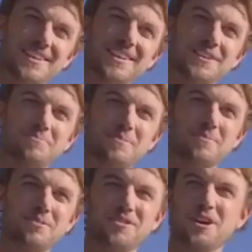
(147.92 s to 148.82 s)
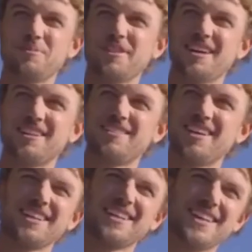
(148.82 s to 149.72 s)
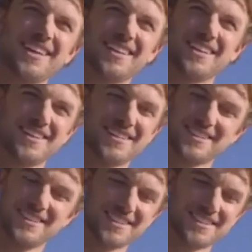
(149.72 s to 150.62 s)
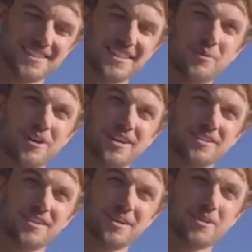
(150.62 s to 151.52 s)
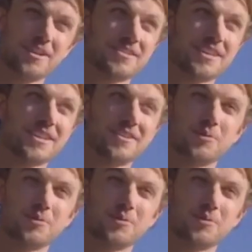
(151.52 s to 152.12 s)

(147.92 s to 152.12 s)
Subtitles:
Maybe so, but that Italian leather, that won't last 10 minutes out here in the